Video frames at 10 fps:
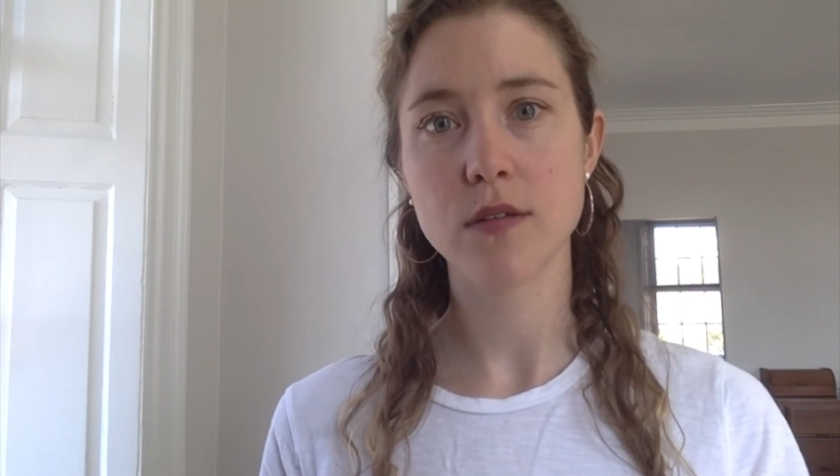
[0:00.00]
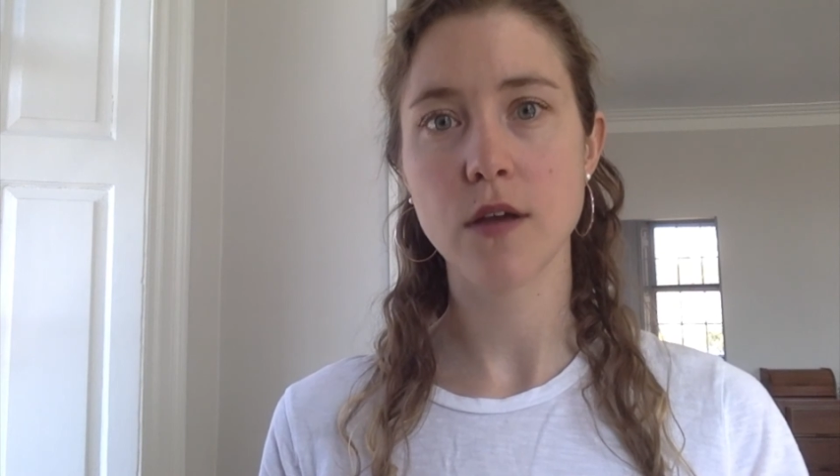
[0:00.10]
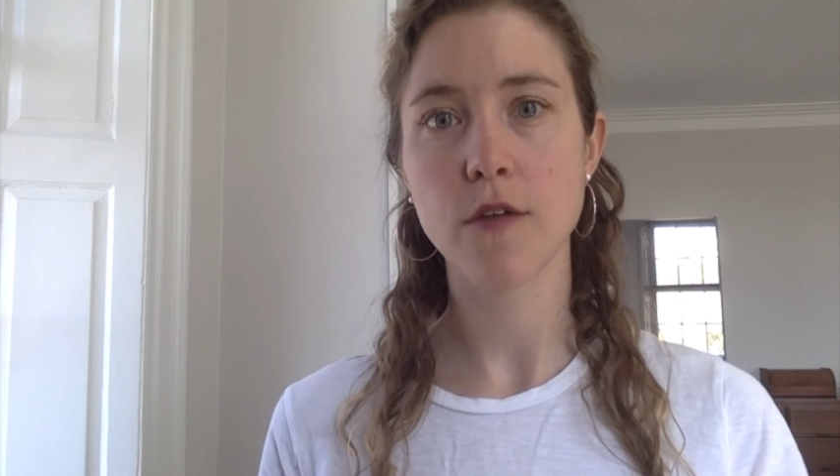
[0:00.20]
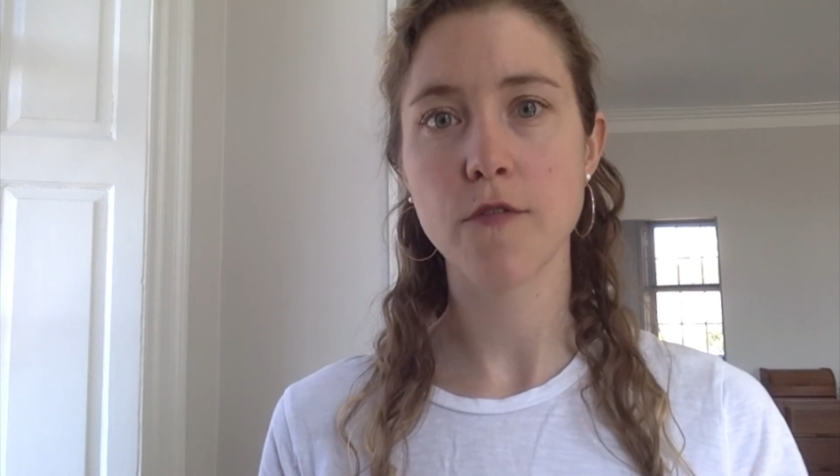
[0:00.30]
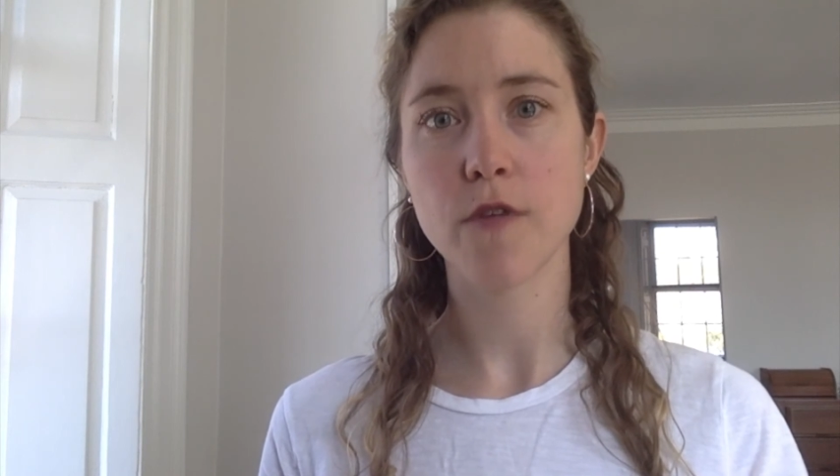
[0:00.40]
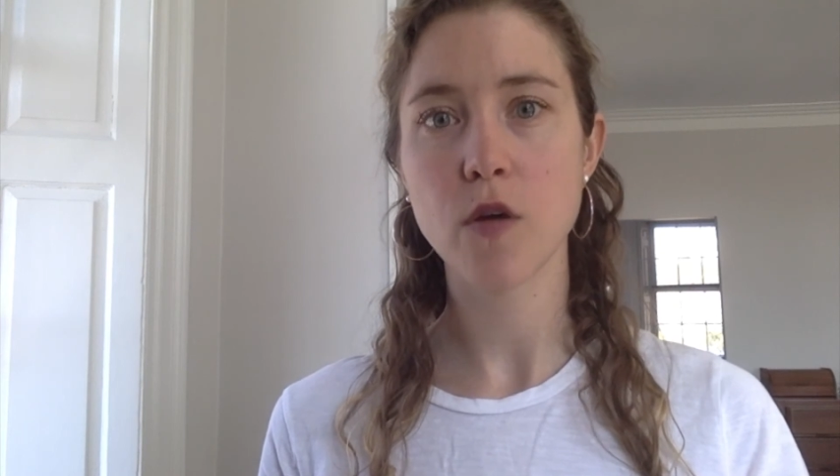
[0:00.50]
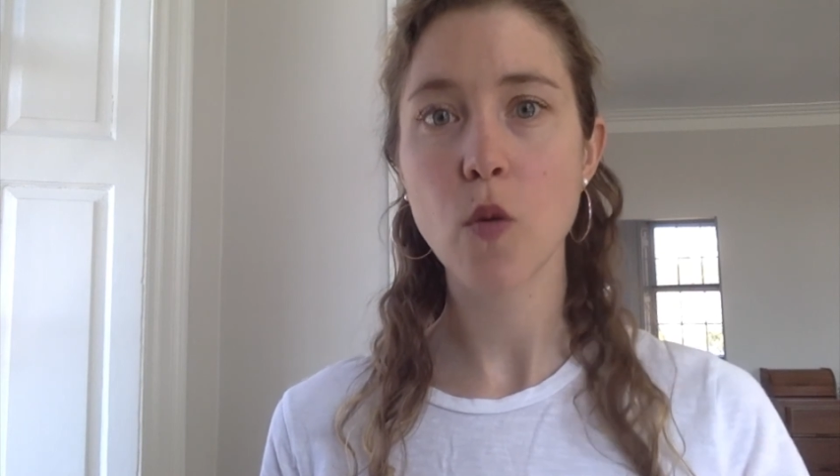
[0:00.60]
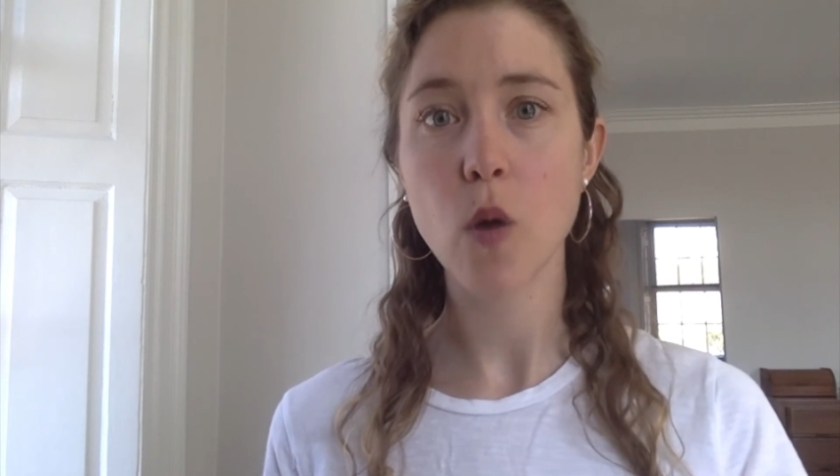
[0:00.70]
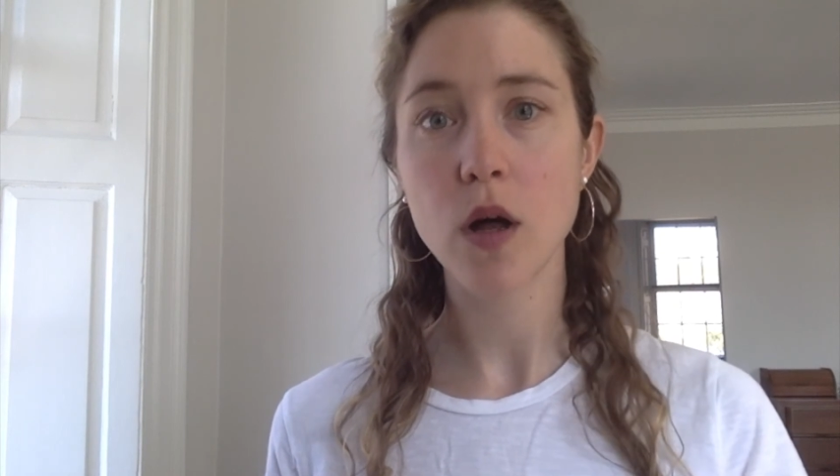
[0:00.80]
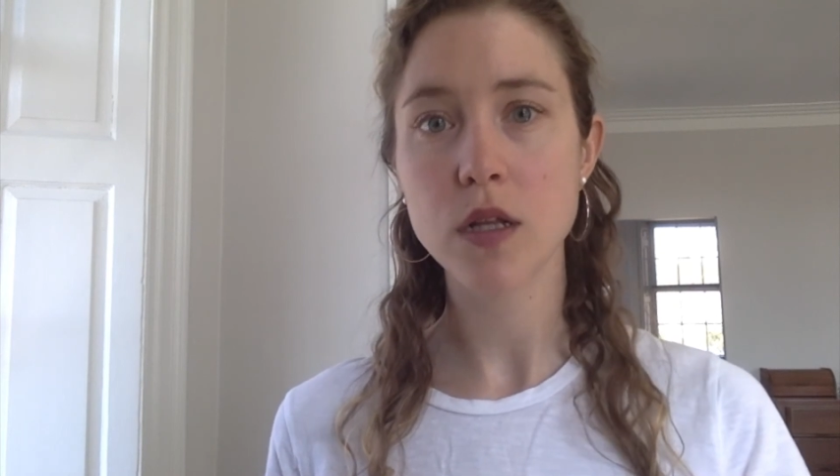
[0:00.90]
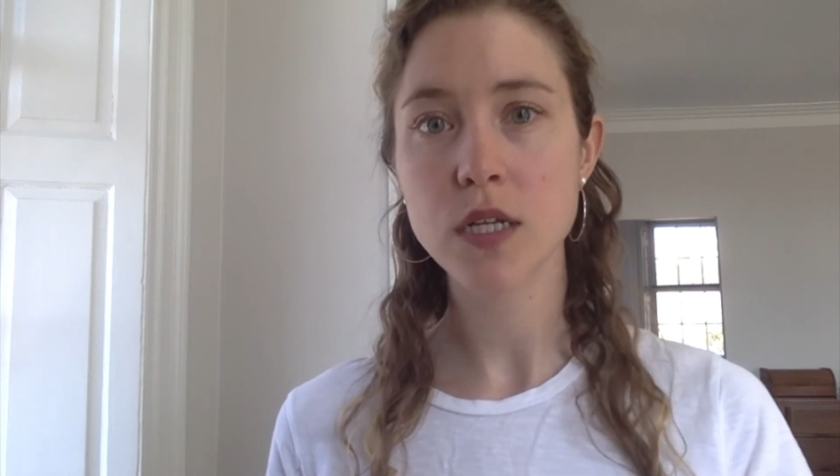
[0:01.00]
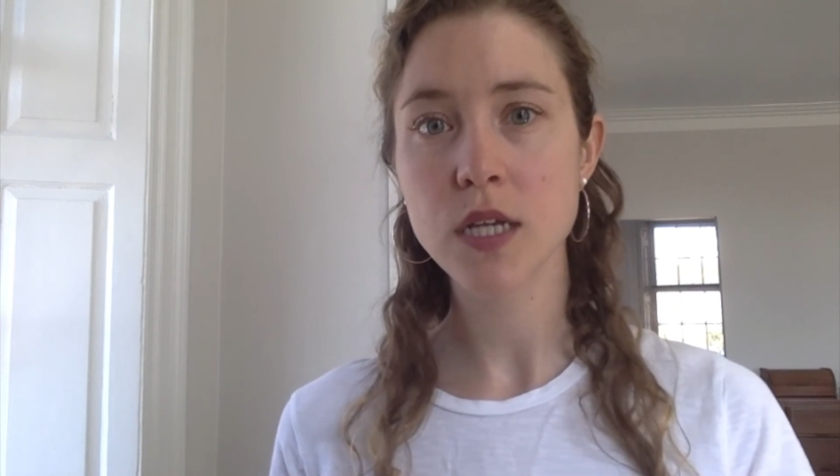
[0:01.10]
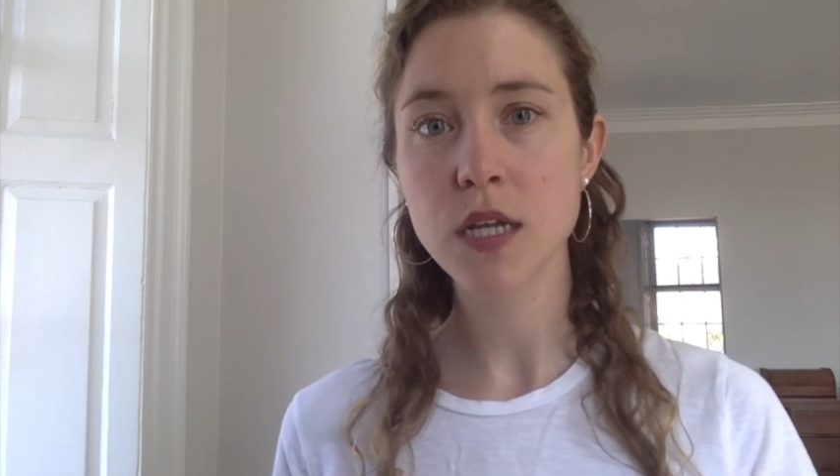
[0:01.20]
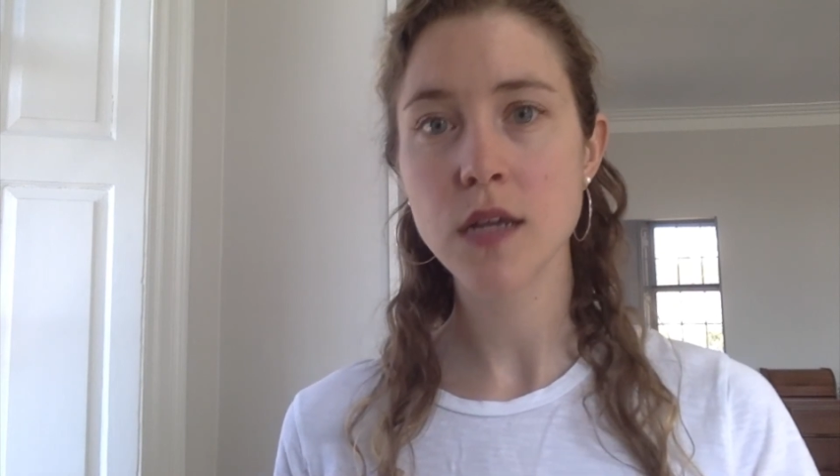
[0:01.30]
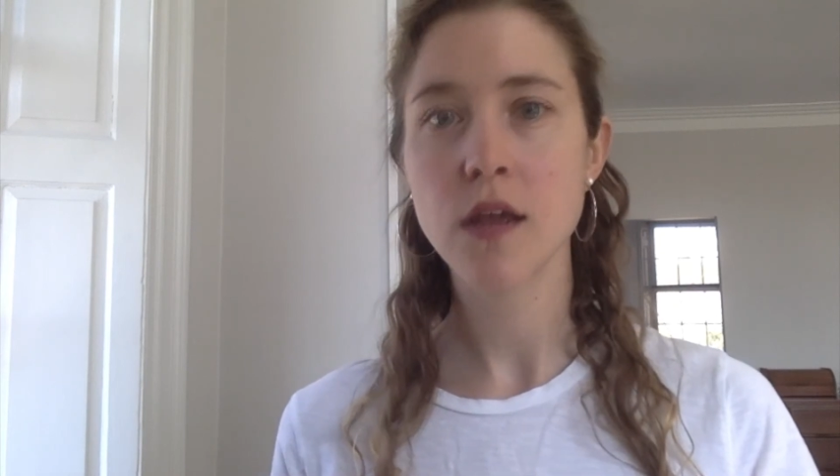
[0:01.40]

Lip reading: of quality,